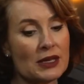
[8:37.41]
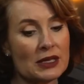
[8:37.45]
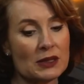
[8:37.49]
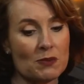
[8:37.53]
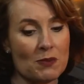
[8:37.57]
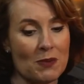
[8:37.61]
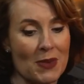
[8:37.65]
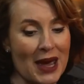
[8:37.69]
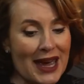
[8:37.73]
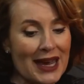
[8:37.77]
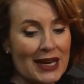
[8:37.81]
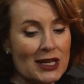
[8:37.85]

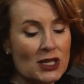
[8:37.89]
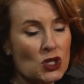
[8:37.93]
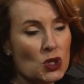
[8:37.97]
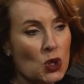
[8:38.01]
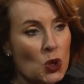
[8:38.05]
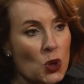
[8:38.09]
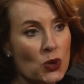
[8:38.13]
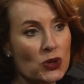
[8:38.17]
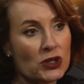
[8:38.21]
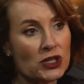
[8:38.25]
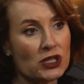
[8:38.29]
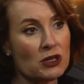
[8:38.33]
this man
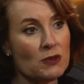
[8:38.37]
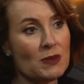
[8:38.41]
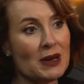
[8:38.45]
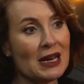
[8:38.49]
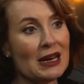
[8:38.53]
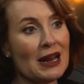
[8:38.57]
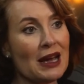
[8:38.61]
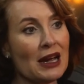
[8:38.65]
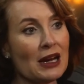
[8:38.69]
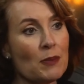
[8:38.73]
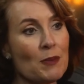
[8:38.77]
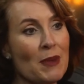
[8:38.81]
talks to
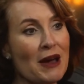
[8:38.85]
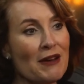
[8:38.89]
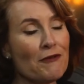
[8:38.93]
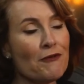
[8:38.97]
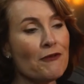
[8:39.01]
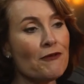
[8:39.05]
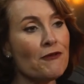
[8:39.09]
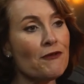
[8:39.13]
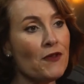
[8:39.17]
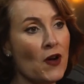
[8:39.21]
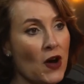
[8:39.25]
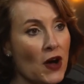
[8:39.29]
me like my
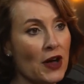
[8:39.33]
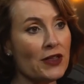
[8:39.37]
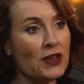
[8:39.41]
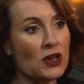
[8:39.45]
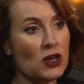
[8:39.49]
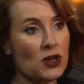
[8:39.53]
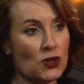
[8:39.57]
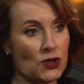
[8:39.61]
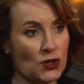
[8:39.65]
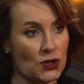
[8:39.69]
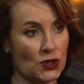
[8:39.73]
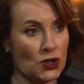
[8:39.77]

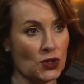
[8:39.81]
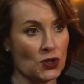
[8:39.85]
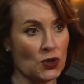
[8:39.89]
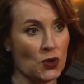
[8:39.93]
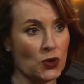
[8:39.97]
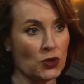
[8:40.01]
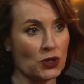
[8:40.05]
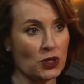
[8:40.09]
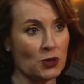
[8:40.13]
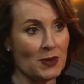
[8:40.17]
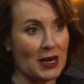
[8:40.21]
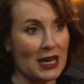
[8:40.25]
father used to
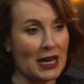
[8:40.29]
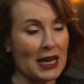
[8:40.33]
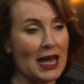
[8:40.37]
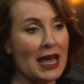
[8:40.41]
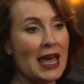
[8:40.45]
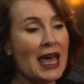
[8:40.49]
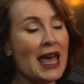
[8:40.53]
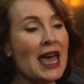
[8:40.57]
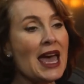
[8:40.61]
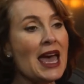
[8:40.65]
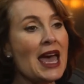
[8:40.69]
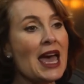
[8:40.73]
talk to me.
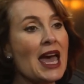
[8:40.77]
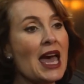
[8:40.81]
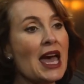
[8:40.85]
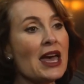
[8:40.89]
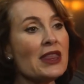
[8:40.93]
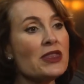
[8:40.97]
Mm.